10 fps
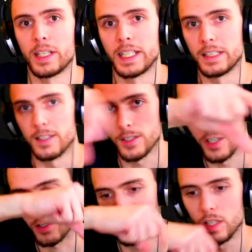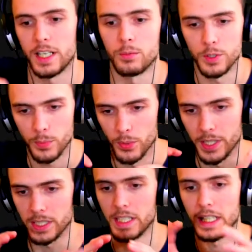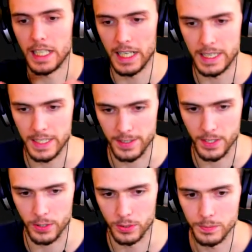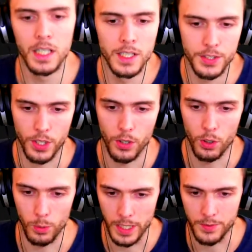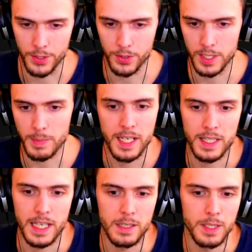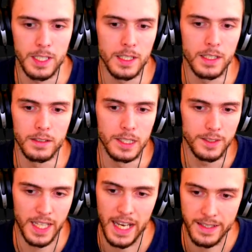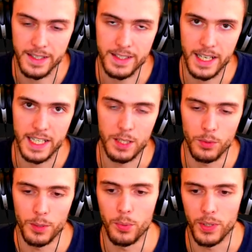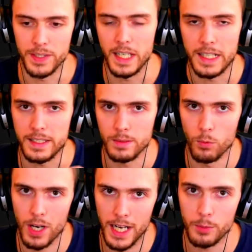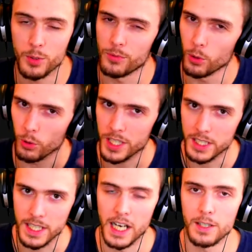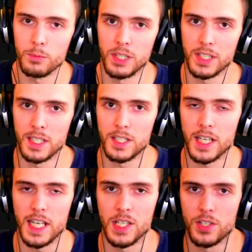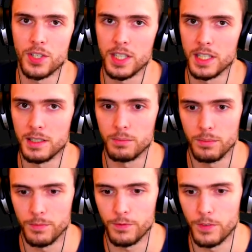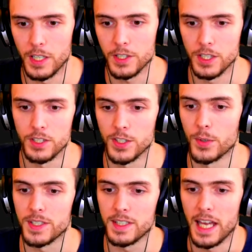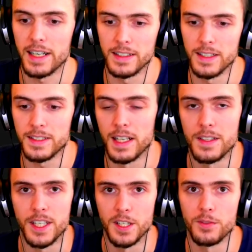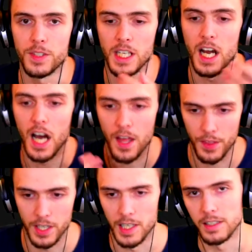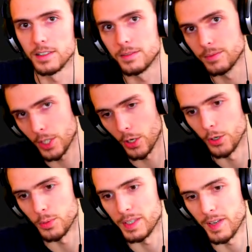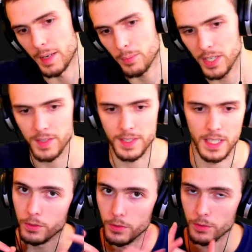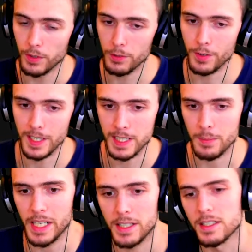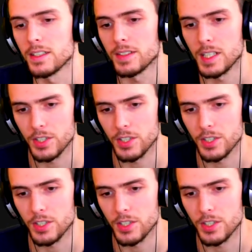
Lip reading: in the circle, and it will spawn it in this circle. So all we have to do is make the enemy's x and z equal the points x and y, which we've already done. We just need to change the function so it's the analyst instead of the other code we had previously. Fun fact about C#,